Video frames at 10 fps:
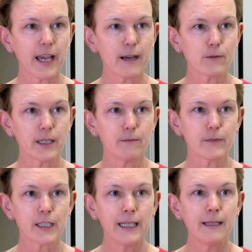
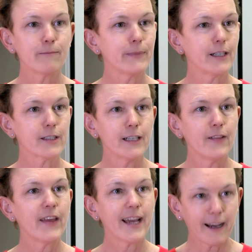outcomes, but
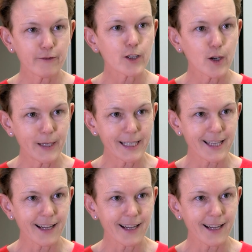they have to go into the